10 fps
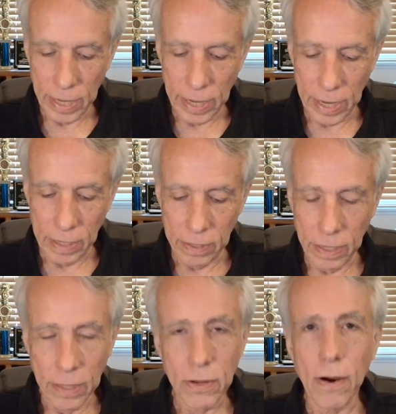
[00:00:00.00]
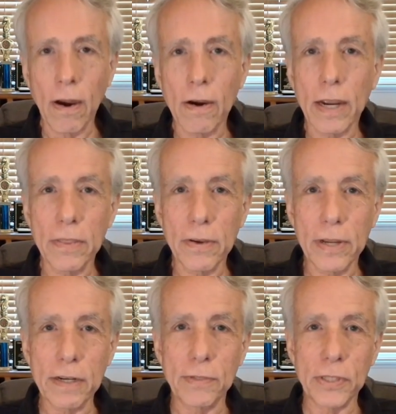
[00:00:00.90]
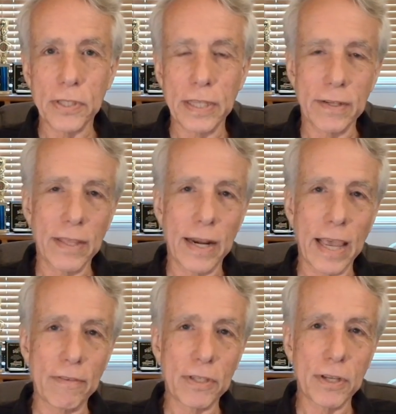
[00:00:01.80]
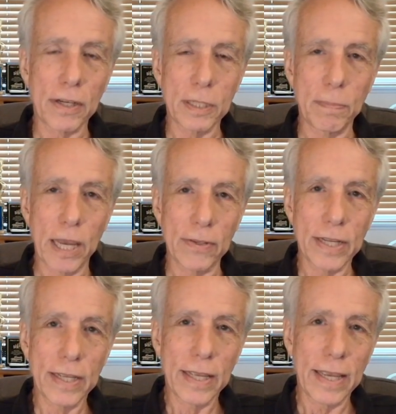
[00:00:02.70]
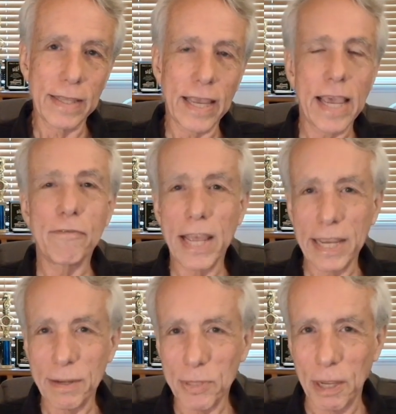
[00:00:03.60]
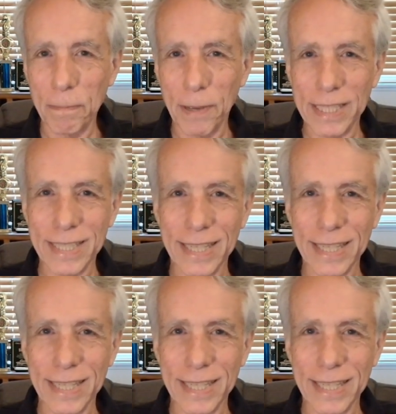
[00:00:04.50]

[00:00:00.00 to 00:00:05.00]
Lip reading: And there are other intervals in there that I haven't talked about, and they have names, but